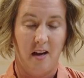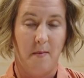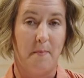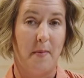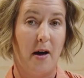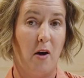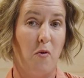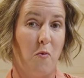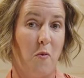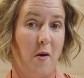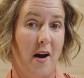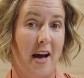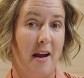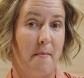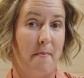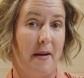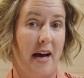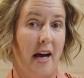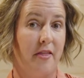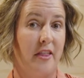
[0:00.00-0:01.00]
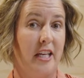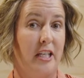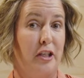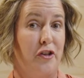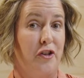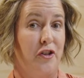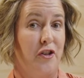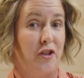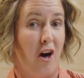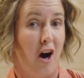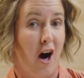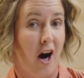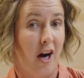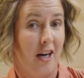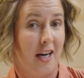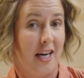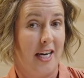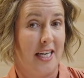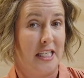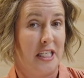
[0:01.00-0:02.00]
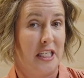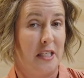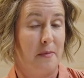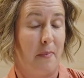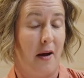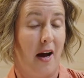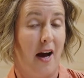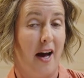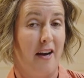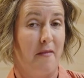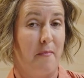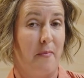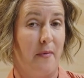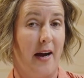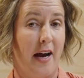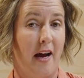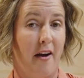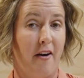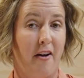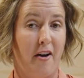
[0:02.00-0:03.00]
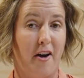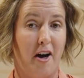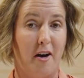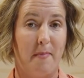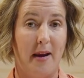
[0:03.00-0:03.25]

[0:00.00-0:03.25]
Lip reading: But what about the darkest spot of brown on our